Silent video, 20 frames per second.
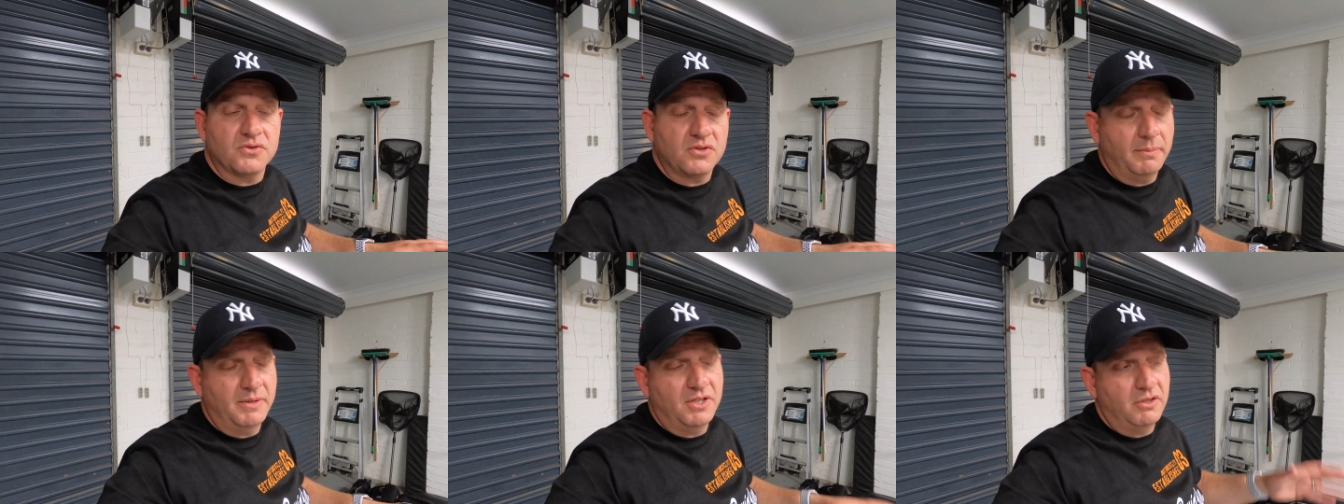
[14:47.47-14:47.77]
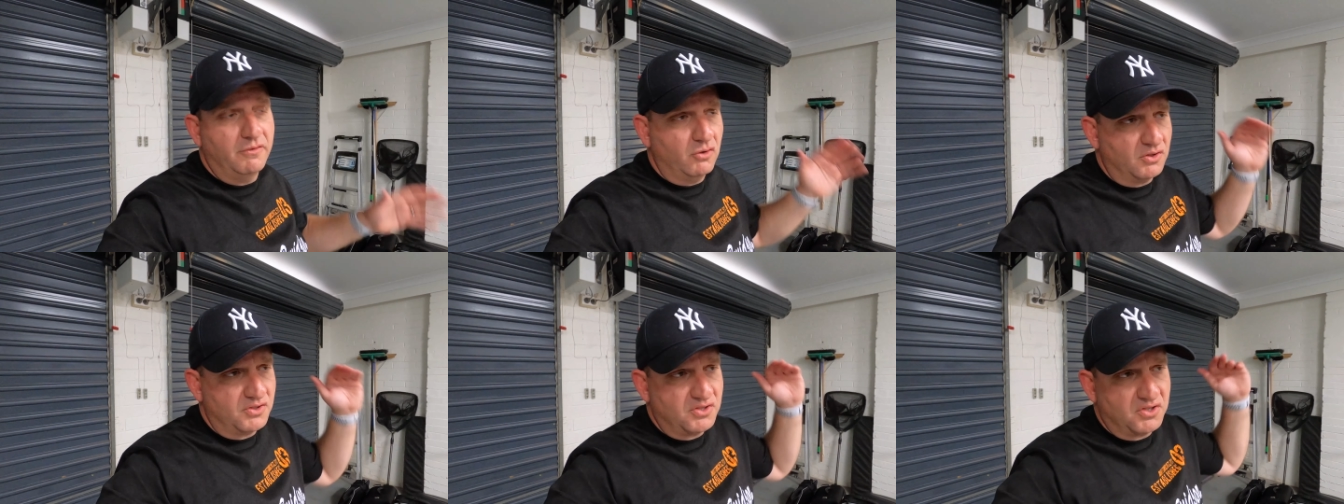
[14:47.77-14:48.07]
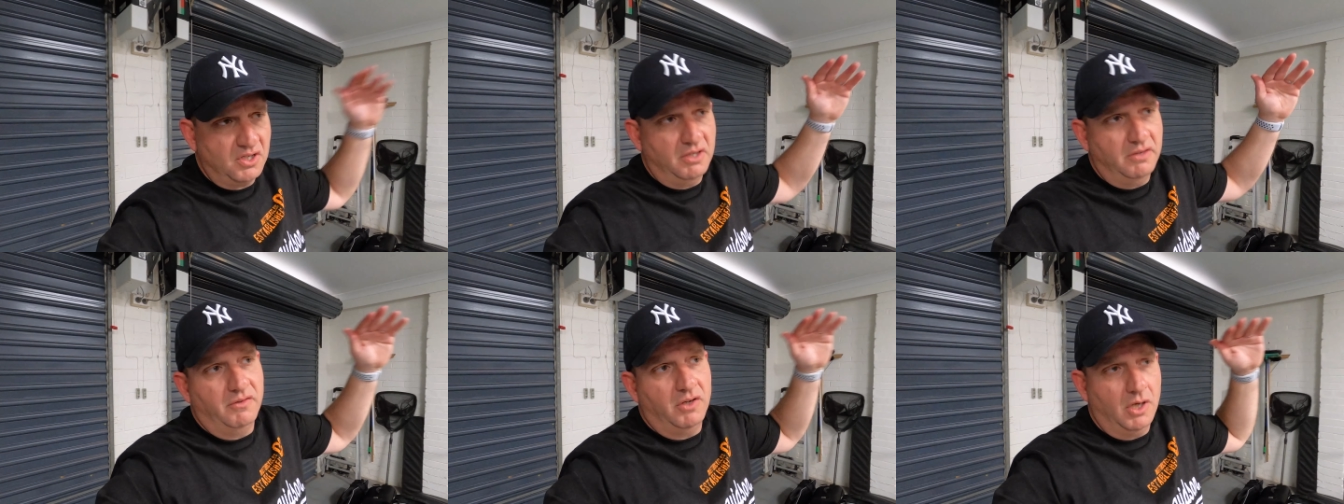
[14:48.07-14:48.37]
I mean, you've got
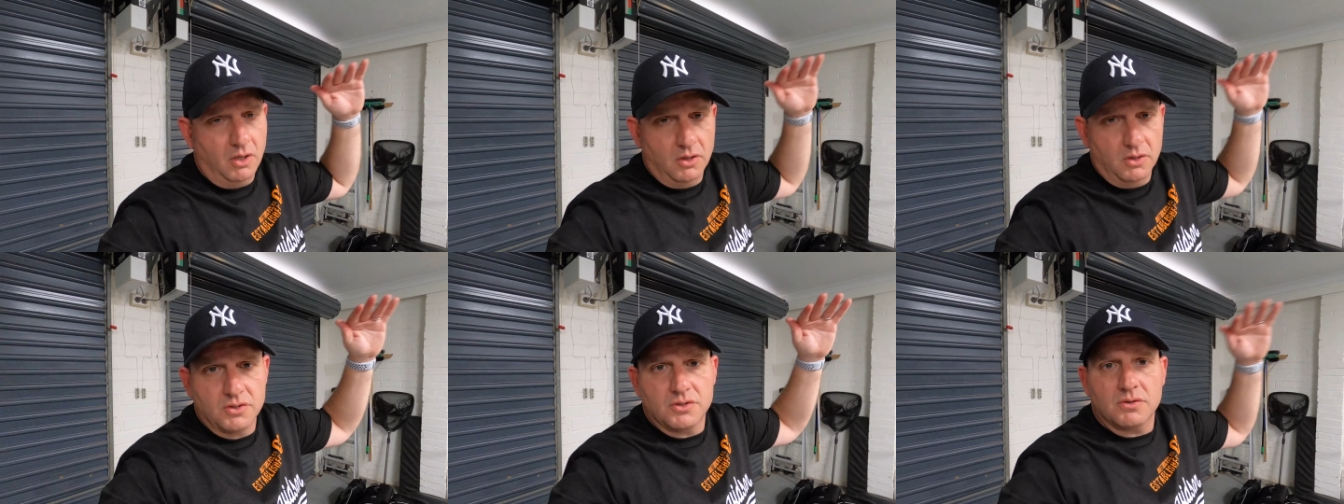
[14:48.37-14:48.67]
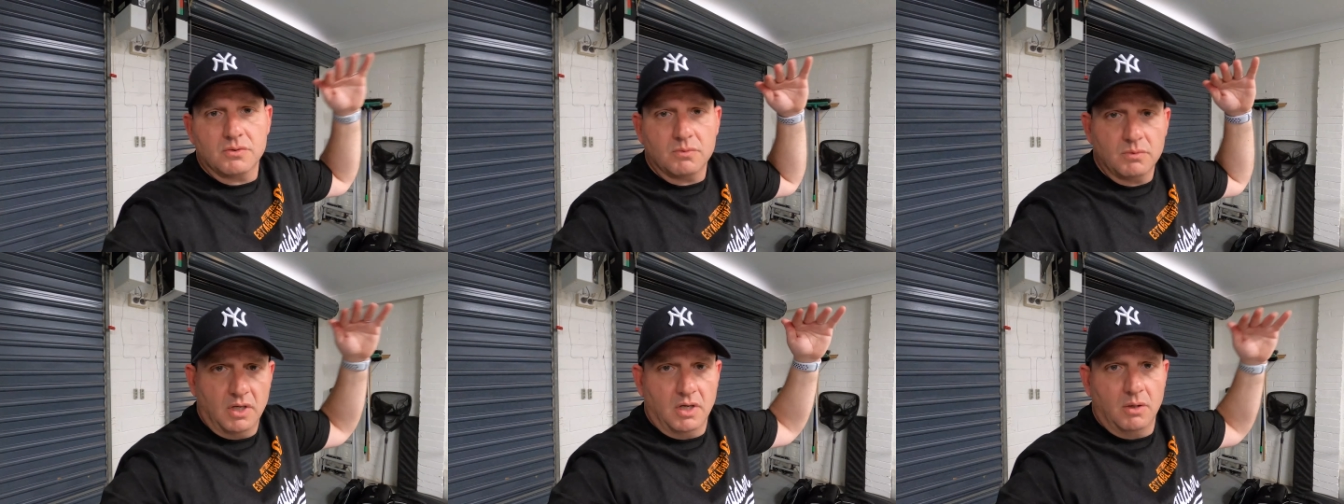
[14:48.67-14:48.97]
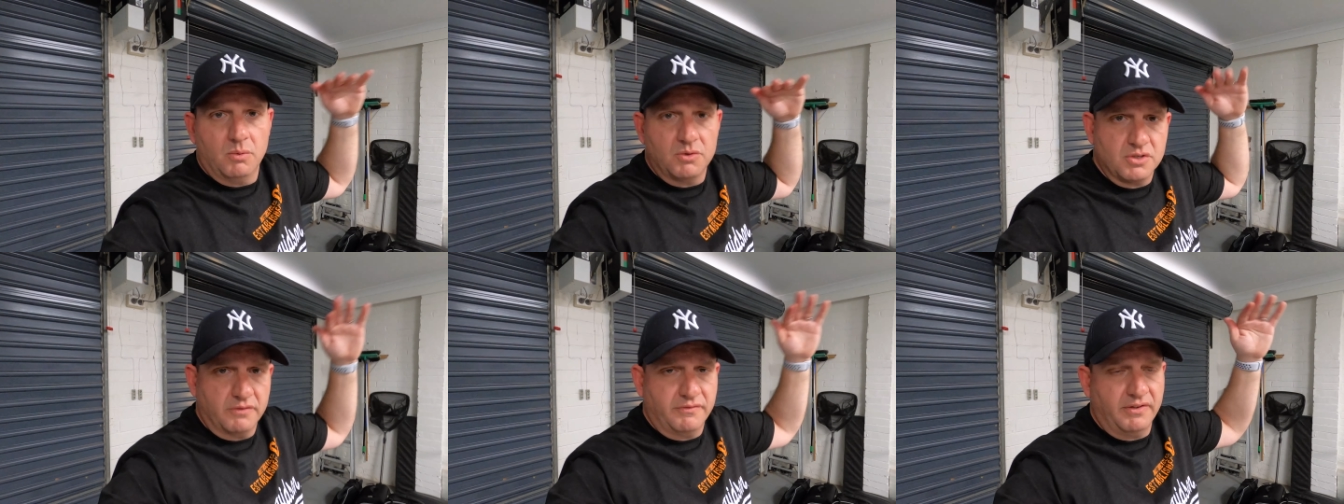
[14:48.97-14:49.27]
CVOs, you know,
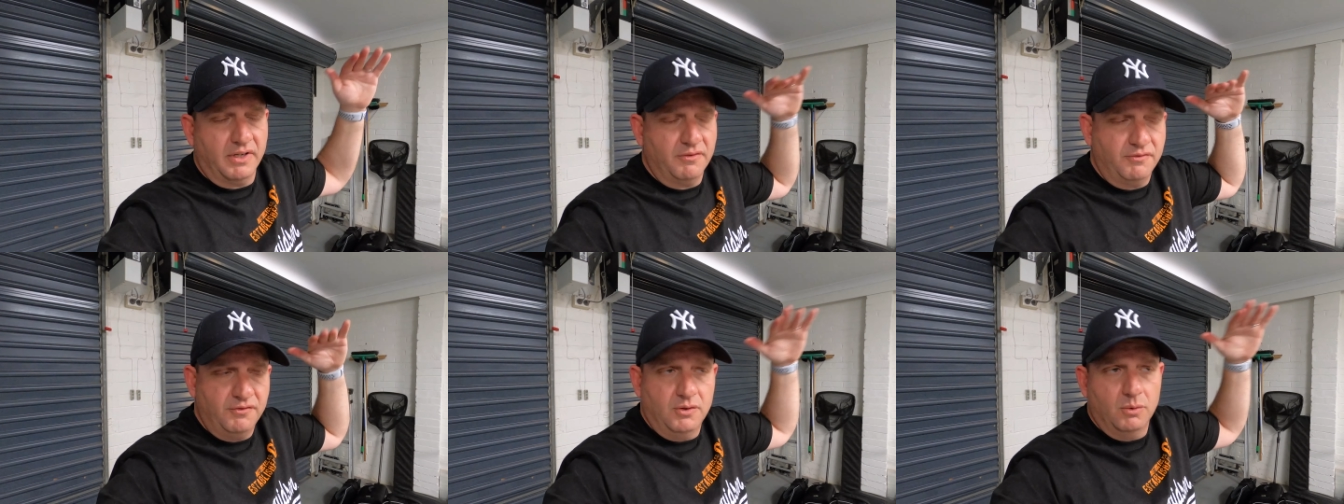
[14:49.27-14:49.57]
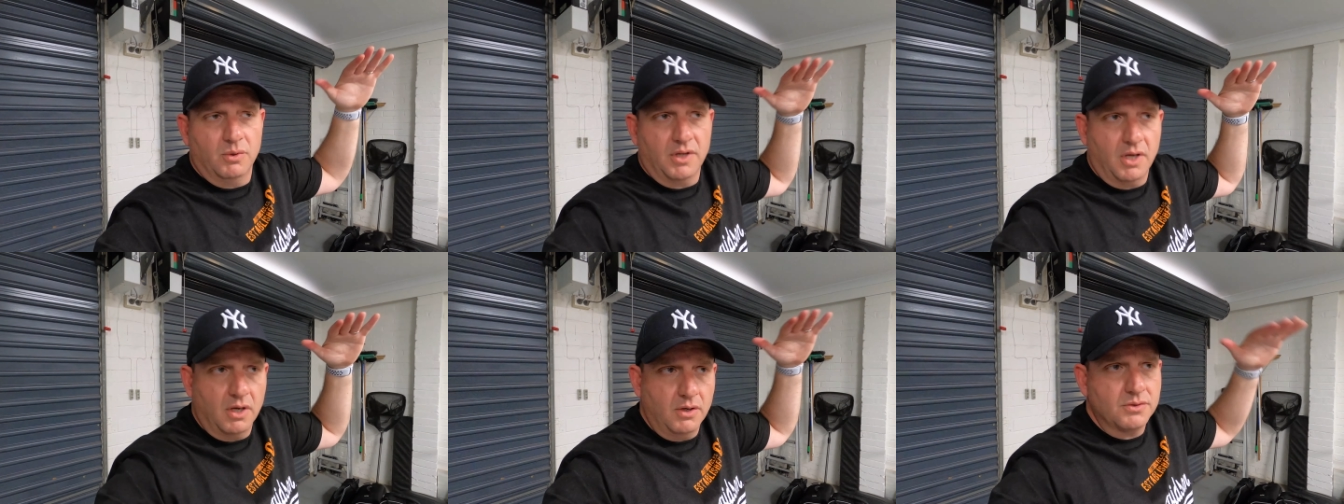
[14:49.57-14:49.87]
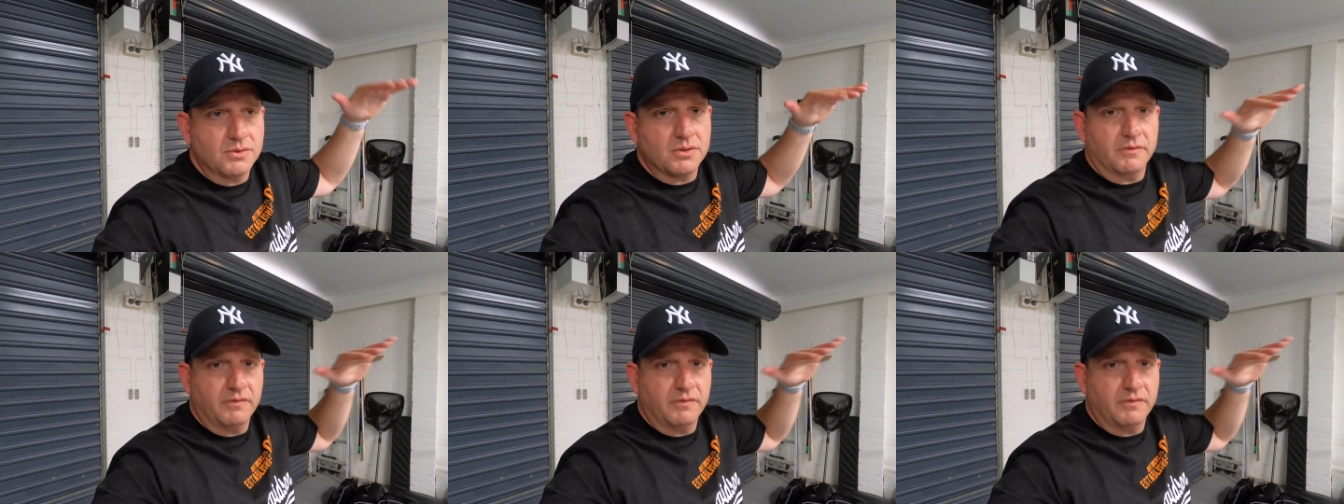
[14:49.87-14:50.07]
which I've had a few of those.